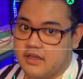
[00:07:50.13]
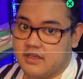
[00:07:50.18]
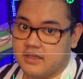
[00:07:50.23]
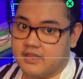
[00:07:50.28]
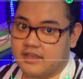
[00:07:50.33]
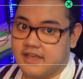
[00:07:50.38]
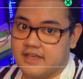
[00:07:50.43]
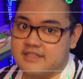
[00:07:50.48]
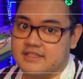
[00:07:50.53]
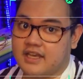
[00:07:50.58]
It
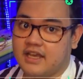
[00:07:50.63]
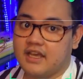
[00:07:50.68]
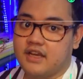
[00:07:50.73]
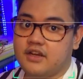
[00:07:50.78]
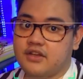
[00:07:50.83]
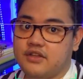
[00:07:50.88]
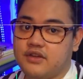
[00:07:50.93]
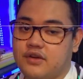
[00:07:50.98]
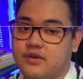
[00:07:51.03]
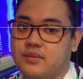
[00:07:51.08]
has a higher
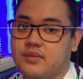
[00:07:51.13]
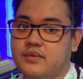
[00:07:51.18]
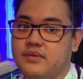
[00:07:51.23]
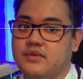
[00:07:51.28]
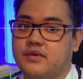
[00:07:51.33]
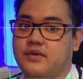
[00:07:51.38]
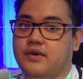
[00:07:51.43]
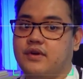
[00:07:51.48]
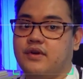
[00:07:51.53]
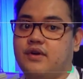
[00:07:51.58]

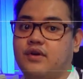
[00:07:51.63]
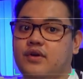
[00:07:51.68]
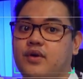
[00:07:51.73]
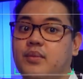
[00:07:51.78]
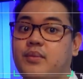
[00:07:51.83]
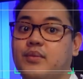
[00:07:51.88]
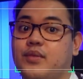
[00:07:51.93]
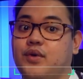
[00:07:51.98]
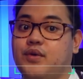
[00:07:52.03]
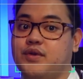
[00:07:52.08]
torque
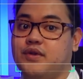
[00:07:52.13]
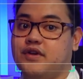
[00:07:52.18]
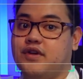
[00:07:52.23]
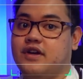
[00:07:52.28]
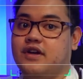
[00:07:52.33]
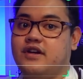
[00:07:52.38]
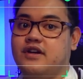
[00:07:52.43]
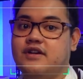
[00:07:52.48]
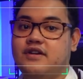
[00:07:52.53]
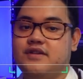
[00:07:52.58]
motor.